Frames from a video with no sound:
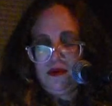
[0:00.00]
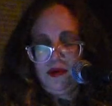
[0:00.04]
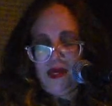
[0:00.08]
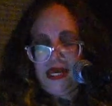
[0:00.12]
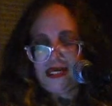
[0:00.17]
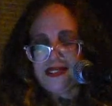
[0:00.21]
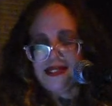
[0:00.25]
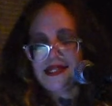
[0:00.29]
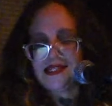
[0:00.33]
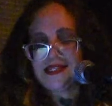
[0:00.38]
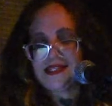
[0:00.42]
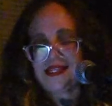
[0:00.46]

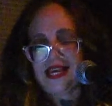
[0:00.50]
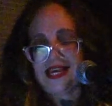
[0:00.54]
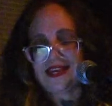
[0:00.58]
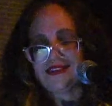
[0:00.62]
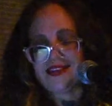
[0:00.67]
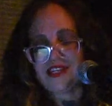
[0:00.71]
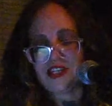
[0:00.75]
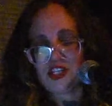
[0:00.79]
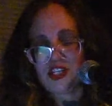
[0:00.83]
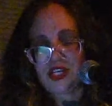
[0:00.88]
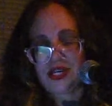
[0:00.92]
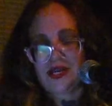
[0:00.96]
and to say
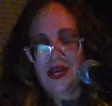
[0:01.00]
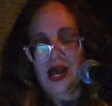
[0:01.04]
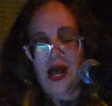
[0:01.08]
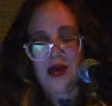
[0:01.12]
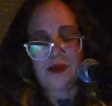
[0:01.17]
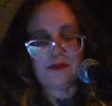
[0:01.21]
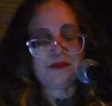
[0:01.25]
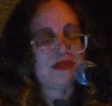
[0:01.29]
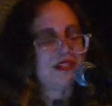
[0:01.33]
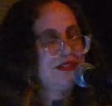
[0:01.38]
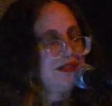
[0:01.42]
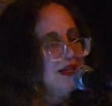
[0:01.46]
that she
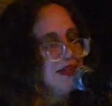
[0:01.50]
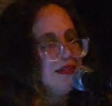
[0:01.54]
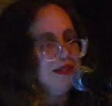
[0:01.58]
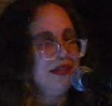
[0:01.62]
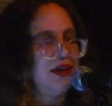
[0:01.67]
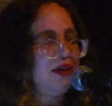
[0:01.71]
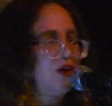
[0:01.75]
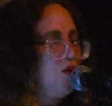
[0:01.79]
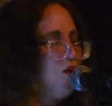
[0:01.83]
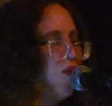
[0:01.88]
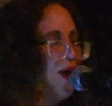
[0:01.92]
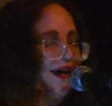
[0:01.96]
comes
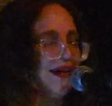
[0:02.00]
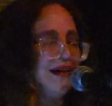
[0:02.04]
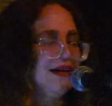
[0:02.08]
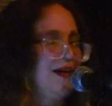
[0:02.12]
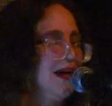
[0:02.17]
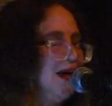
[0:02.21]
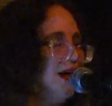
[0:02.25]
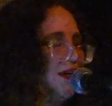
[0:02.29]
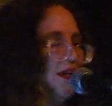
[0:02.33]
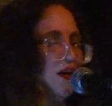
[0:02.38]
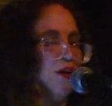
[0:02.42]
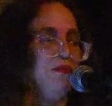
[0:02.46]
doesn't quite
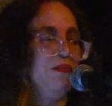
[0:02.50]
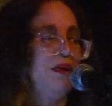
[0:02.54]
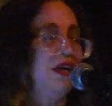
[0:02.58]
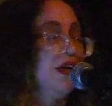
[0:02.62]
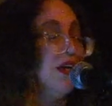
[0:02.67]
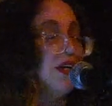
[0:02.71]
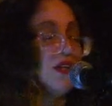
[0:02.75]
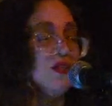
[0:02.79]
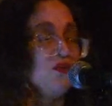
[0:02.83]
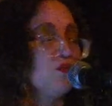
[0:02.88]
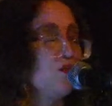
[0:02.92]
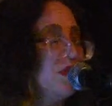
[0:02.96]
cut it
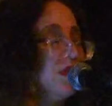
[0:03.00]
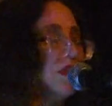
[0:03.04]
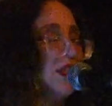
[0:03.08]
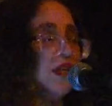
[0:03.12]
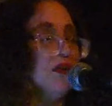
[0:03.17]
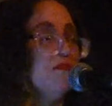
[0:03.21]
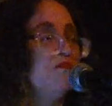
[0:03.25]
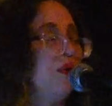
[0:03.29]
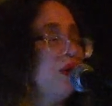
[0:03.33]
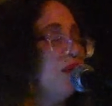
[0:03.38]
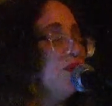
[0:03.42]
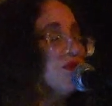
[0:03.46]
because
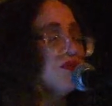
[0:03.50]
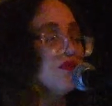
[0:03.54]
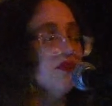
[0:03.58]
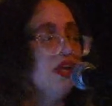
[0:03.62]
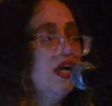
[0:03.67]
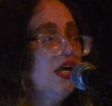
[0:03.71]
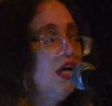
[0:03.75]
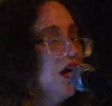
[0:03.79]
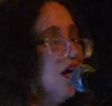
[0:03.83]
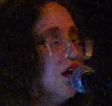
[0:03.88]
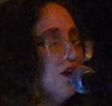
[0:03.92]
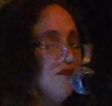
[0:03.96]
really both
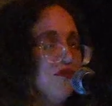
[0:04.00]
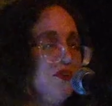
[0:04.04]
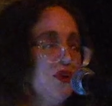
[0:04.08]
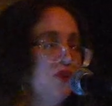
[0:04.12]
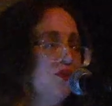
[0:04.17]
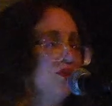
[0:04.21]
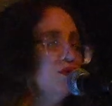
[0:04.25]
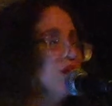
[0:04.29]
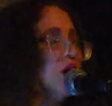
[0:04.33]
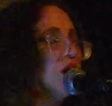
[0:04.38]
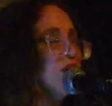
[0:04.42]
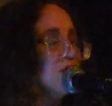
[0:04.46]
of
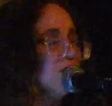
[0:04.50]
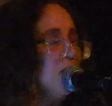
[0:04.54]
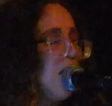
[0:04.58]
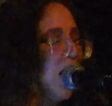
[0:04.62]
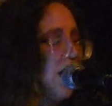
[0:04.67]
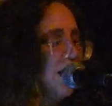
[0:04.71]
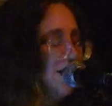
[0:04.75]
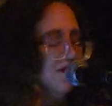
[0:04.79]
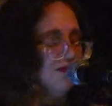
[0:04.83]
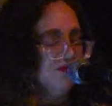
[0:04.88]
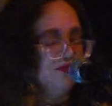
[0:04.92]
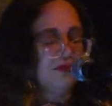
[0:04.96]
you
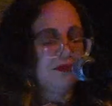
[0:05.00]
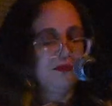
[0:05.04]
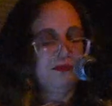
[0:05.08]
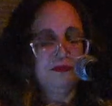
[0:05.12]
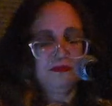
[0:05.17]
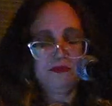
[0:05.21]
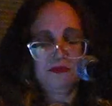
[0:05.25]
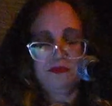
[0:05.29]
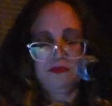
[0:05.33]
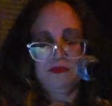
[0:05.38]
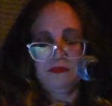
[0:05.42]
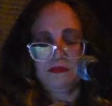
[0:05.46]
arrive
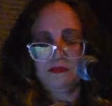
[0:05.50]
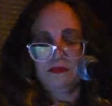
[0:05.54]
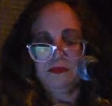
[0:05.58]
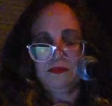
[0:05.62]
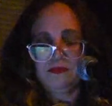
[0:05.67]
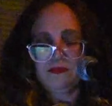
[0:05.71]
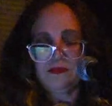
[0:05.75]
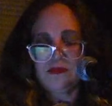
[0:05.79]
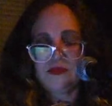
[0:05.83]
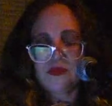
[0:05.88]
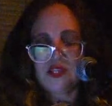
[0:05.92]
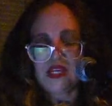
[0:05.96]

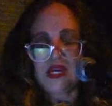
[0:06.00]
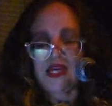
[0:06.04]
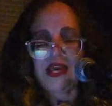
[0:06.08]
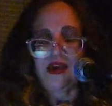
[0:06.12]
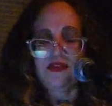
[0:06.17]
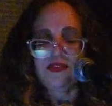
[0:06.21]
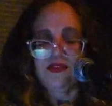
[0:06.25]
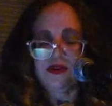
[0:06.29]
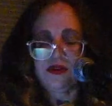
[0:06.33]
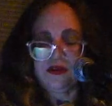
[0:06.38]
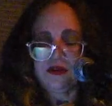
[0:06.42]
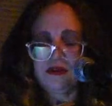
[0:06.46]

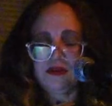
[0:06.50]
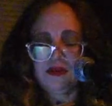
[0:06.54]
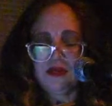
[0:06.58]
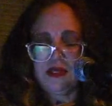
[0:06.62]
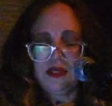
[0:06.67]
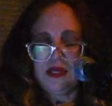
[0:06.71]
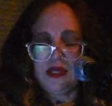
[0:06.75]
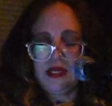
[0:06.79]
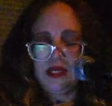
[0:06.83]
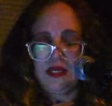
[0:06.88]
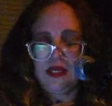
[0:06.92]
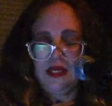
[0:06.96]
together.
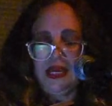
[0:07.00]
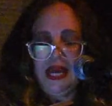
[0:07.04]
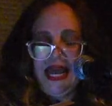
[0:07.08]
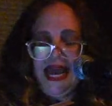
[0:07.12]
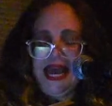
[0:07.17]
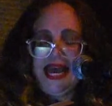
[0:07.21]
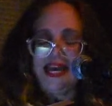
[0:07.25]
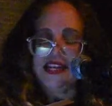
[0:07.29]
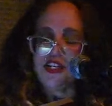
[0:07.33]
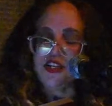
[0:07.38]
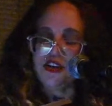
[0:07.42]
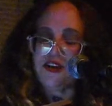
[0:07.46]

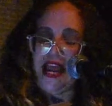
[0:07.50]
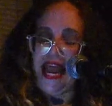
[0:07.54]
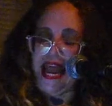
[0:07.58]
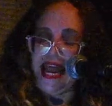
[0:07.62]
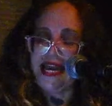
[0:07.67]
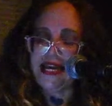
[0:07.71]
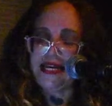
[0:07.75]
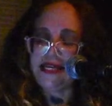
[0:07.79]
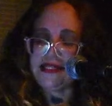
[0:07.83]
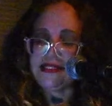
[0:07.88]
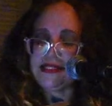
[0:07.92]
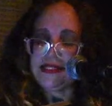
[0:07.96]
And your
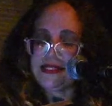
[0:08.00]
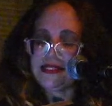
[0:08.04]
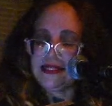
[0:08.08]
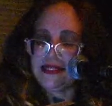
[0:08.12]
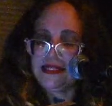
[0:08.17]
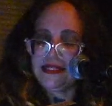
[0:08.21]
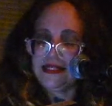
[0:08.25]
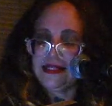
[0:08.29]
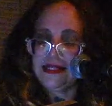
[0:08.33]
hands,